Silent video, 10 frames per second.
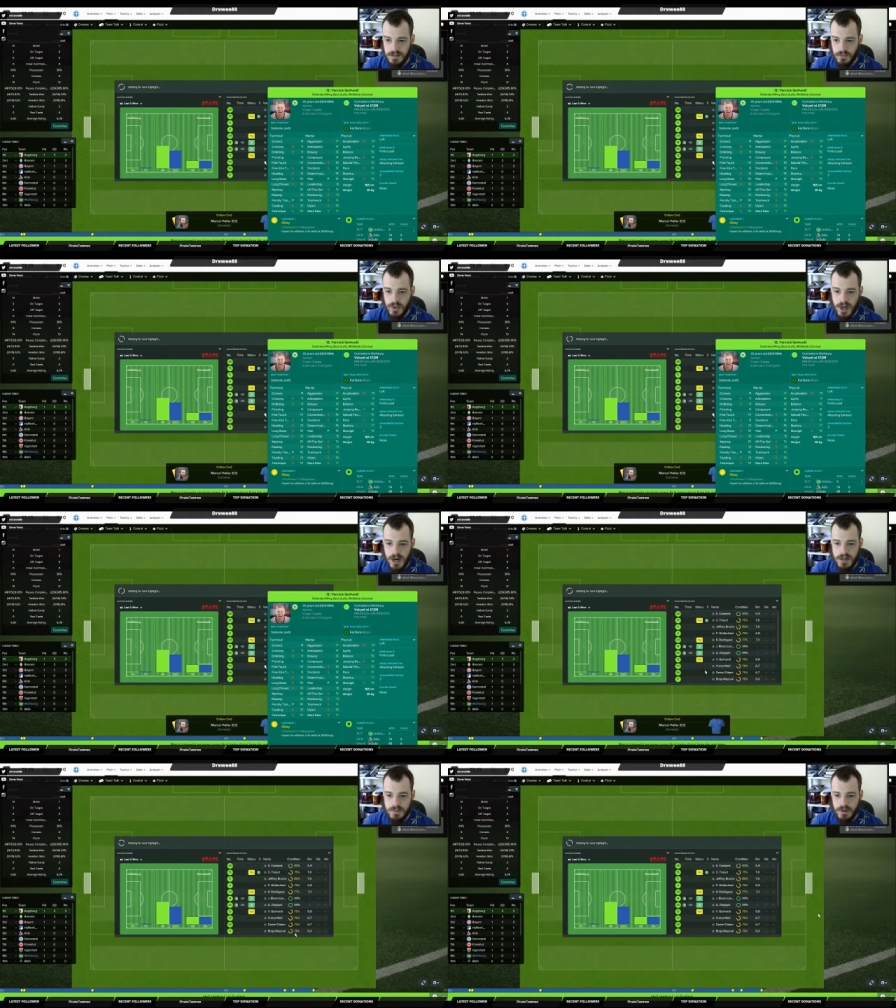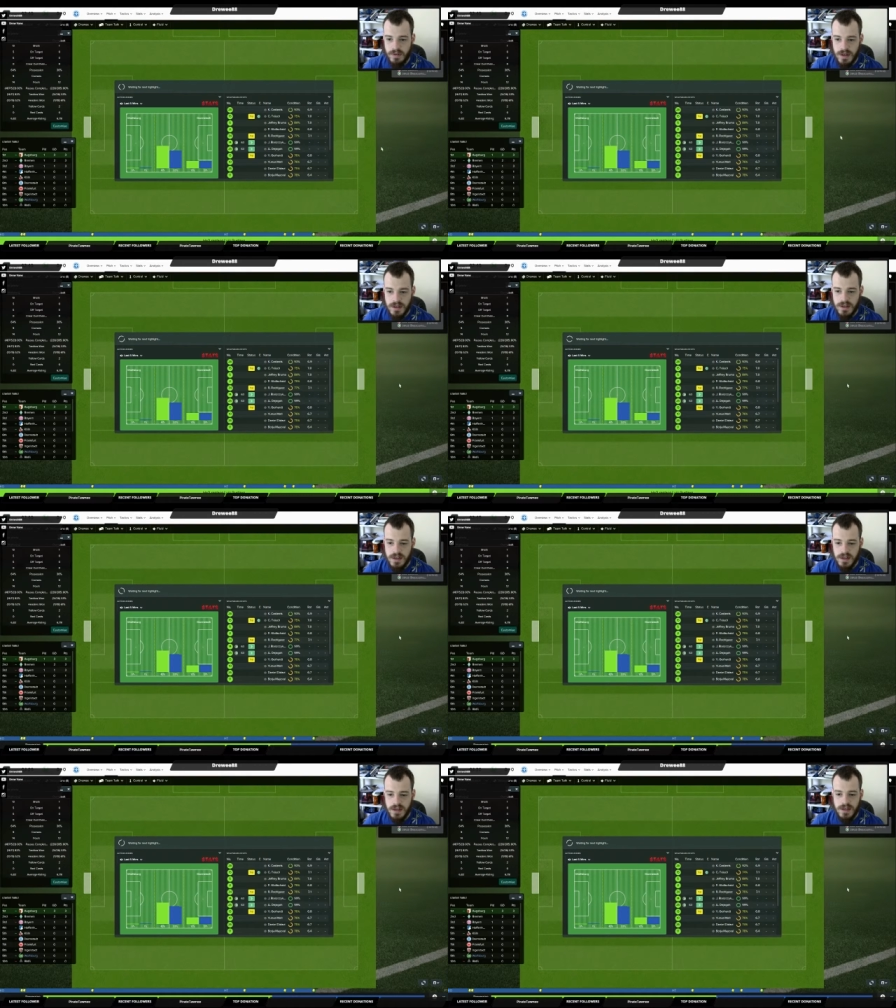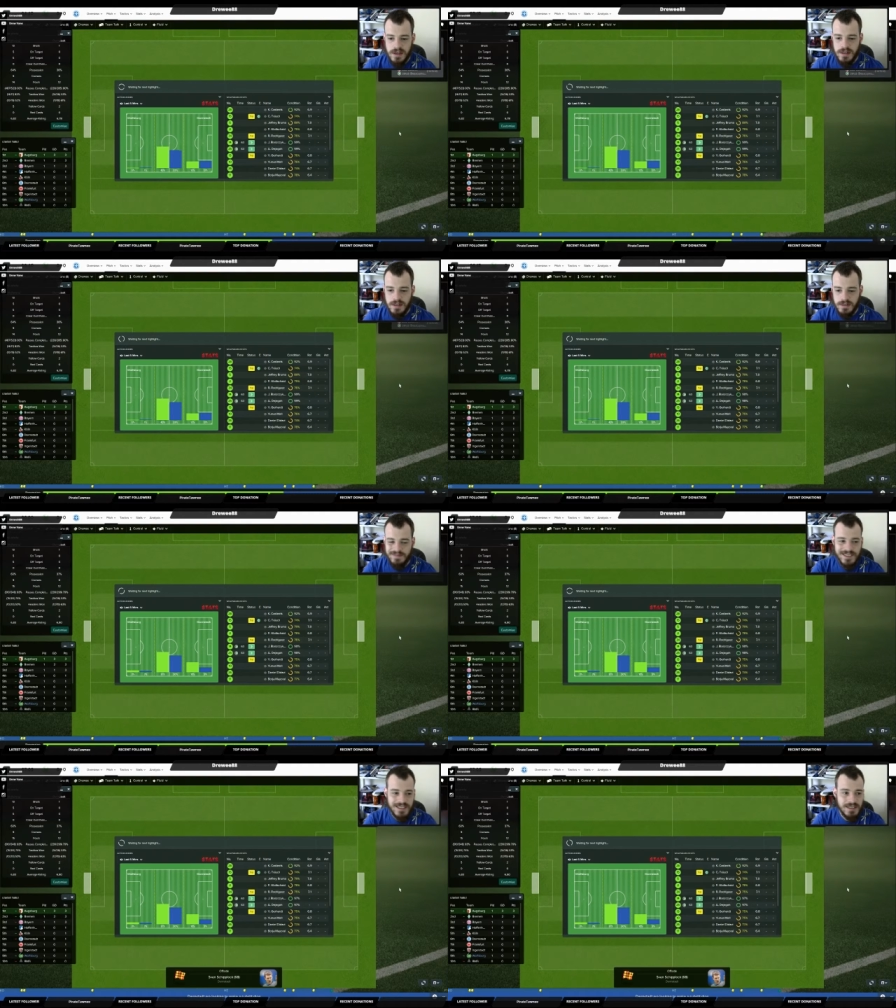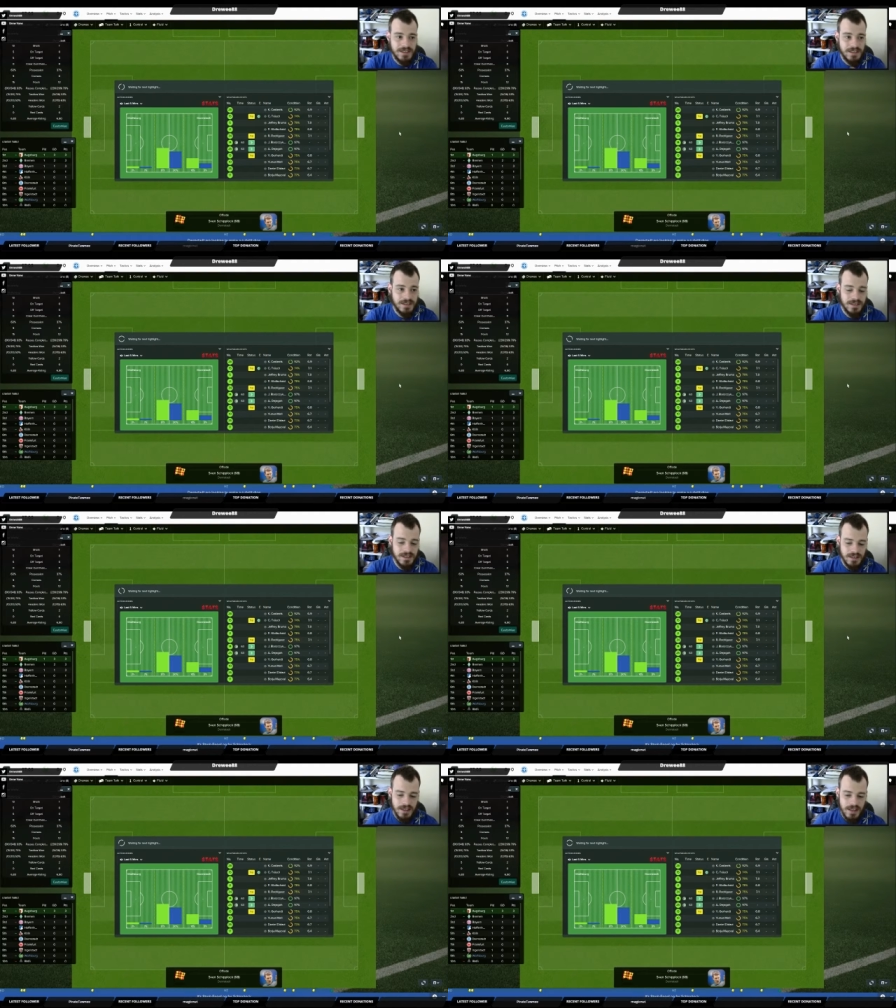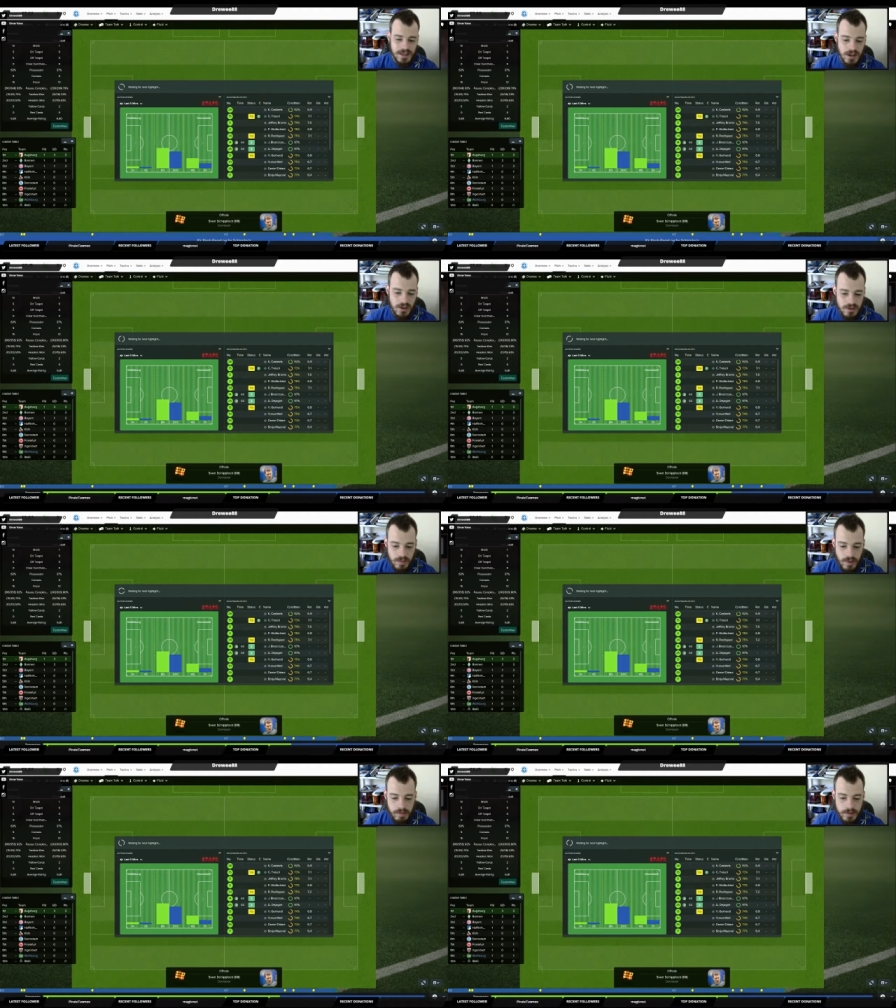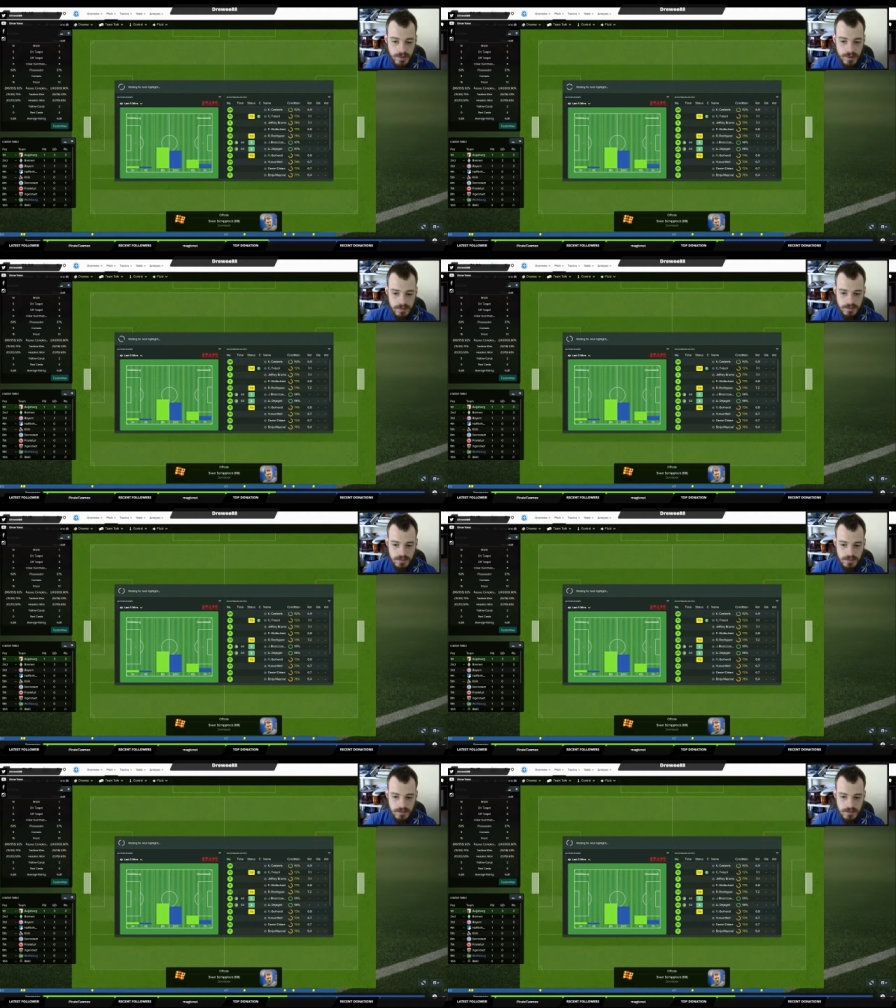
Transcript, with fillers: Look at Hart's more of a... Yeah. That's going to cause a problem as well.